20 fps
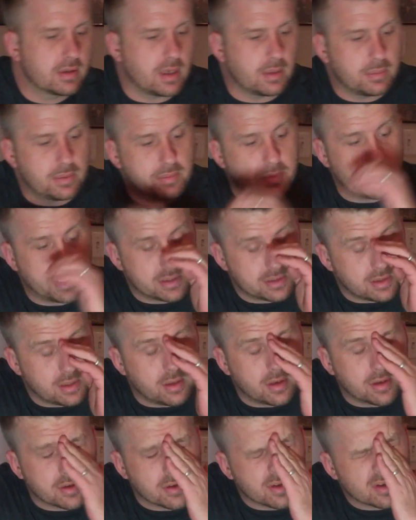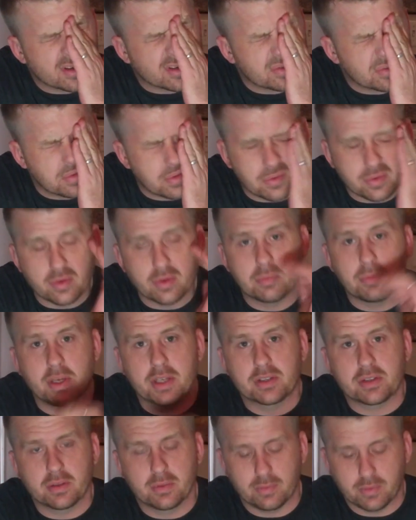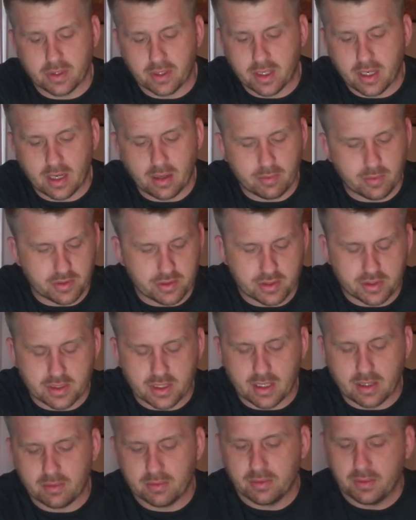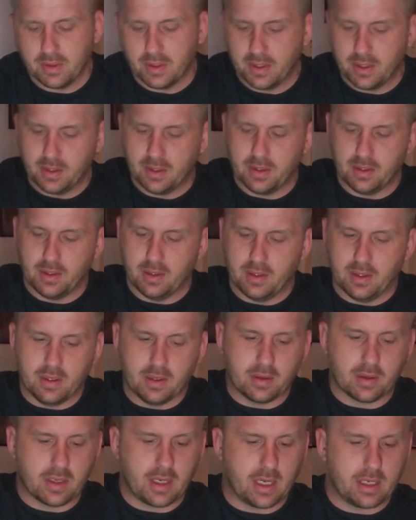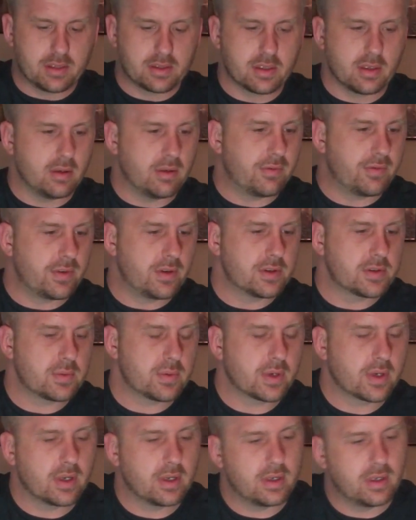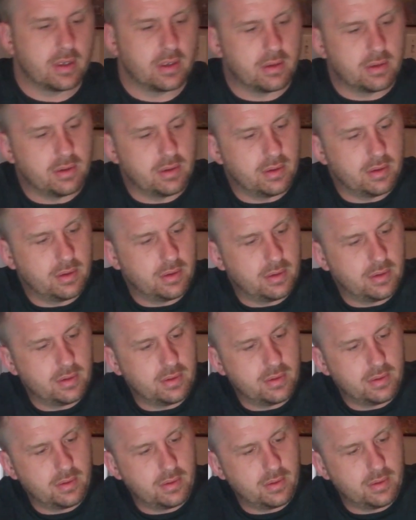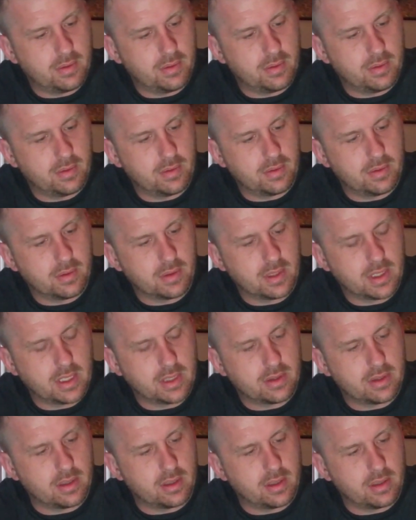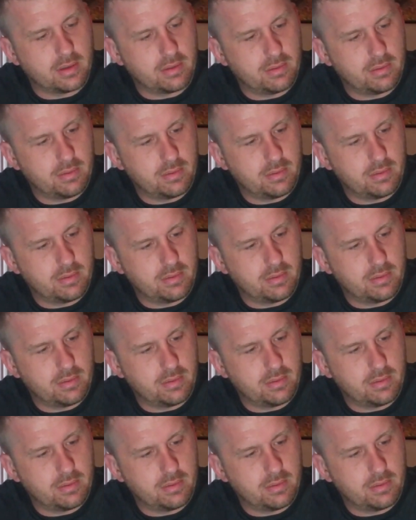couple minutes longer because we were messing with the camera just now. Okay, so first we're gonna get the